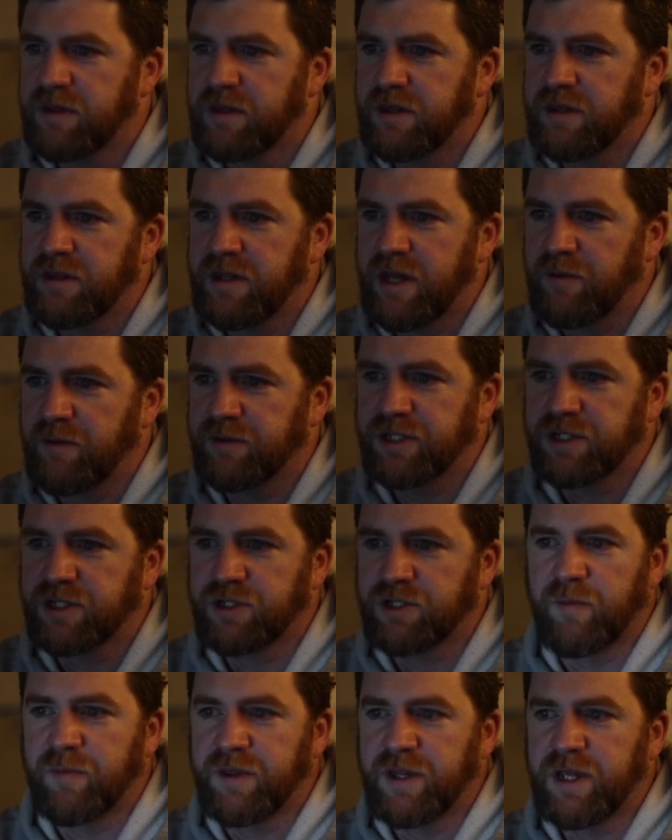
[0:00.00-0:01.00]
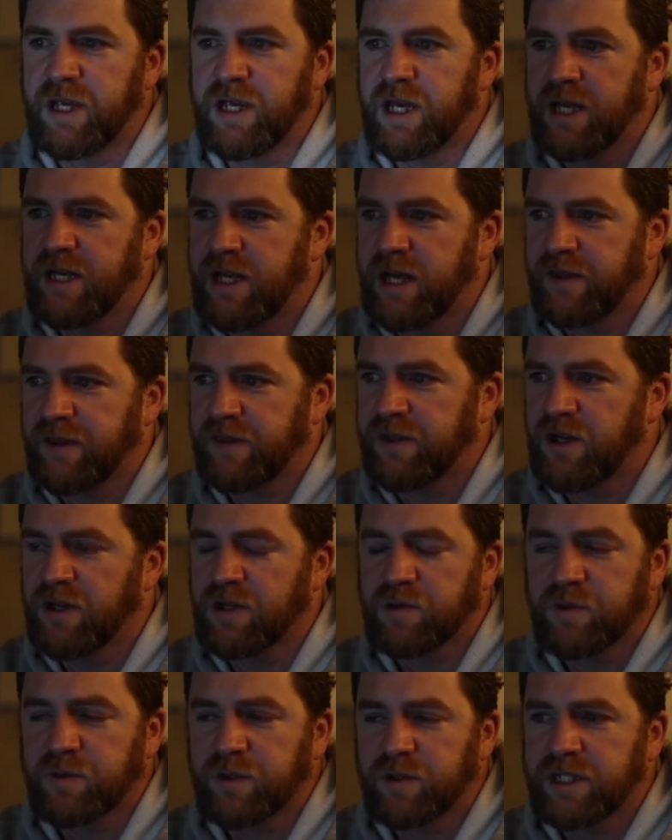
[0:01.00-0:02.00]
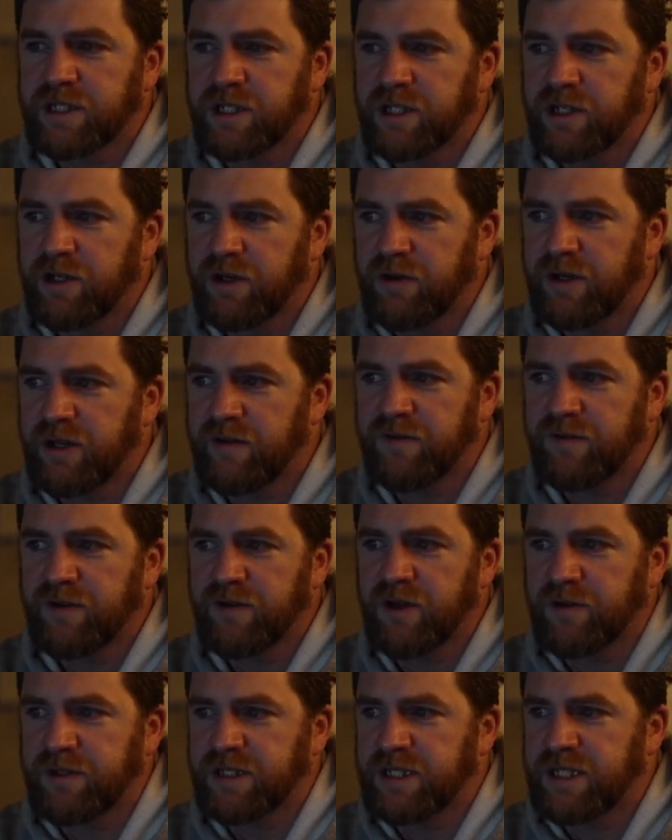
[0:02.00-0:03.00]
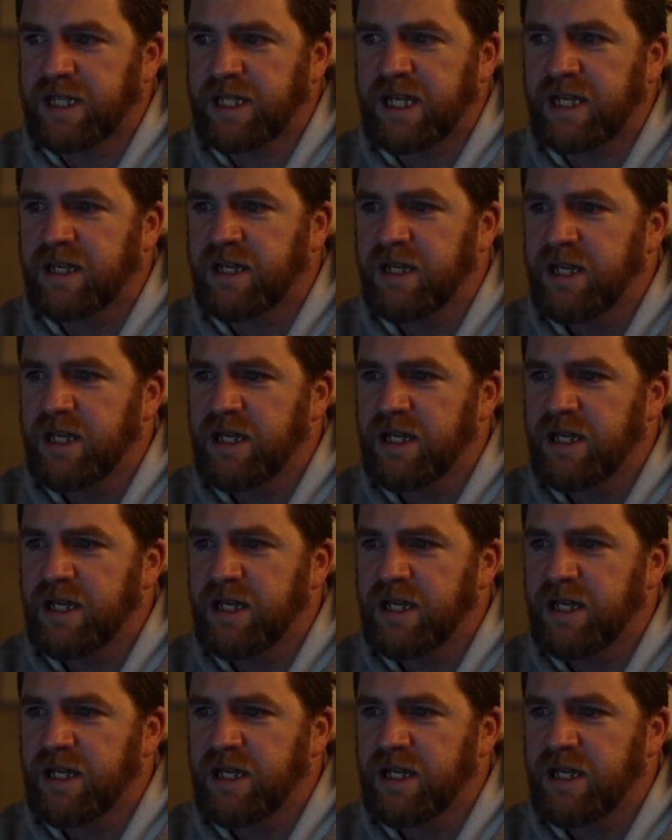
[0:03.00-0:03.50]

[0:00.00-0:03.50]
that would stop there and nothing else would execute, even though it's there.